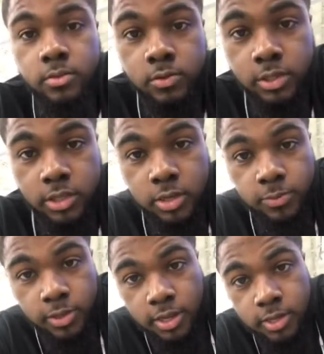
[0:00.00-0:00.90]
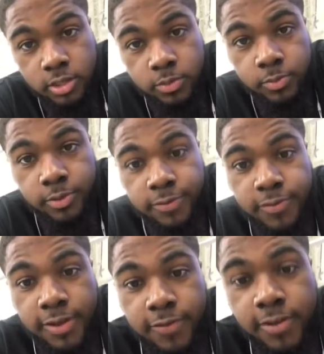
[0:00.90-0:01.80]
What's up, y'all? It's your boy
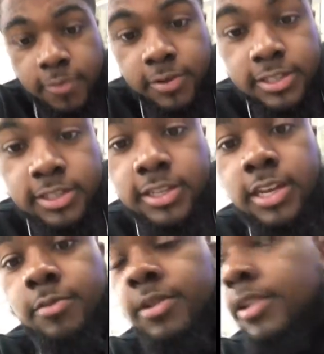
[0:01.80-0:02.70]
FatFat once again,